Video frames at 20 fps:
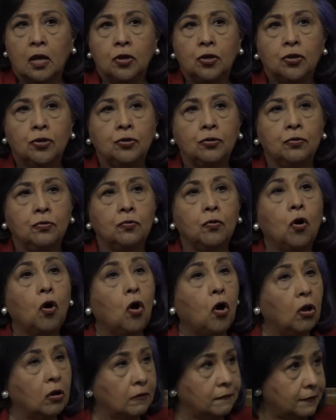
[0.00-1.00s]
to
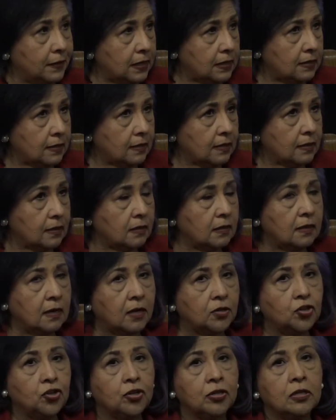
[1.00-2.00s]
all of us
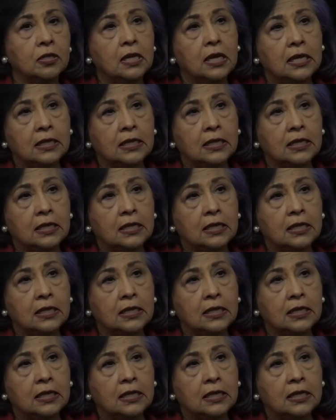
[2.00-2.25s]
not just the